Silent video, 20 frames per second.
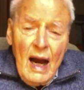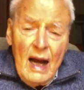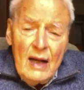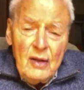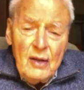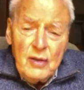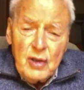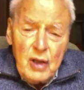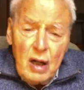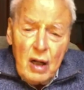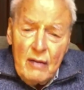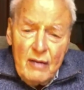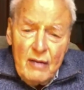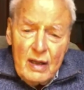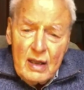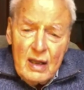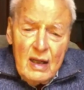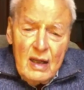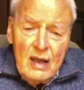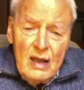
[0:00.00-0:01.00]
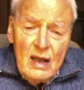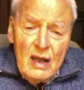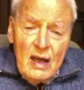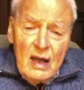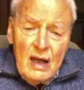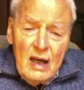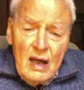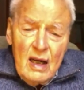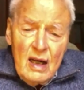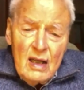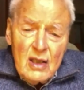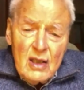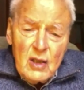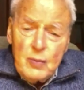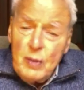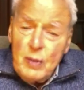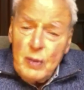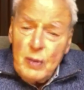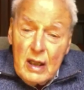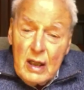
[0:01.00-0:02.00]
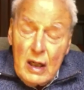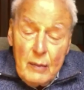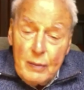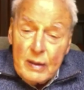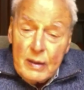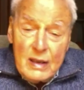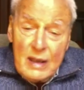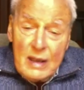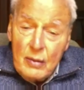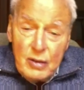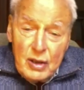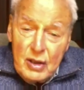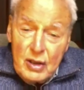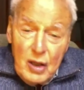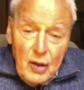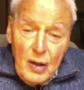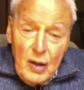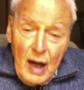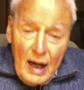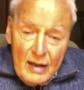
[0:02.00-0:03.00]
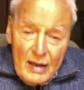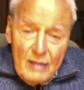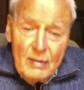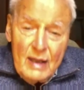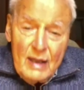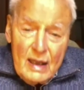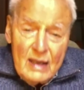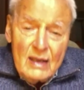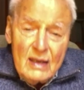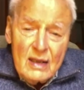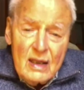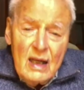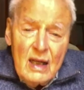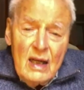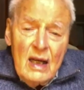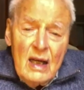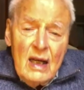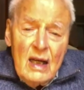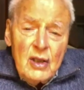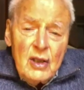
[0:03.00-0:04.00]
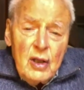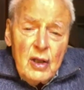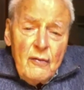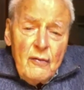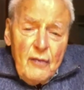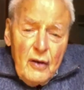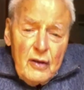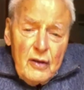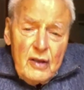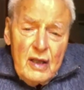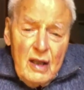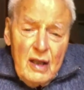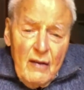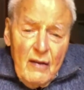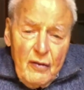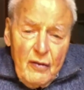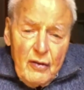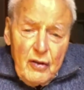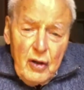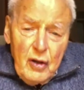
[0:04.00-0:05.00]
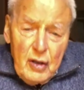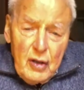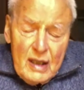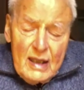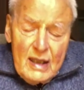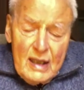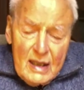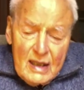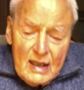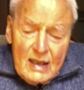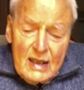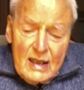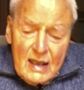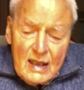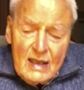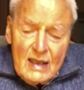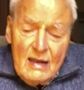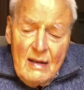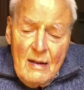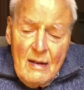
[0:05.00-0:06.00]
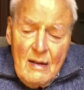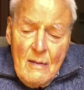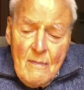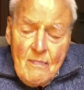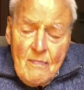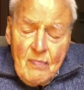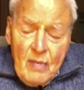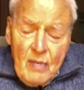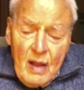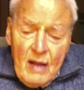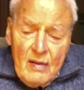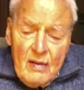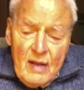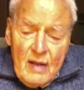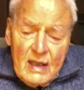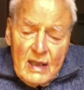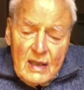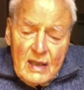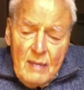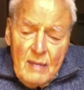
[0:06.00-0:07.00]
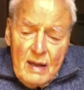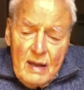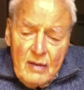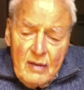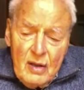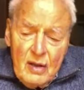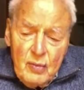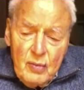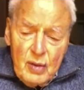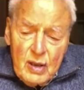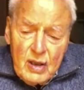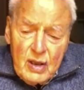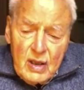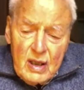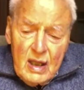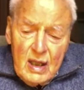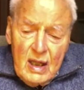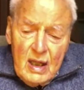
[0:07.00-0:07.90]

to solve it spiritually, because there was no other means. So for 30 years, this method was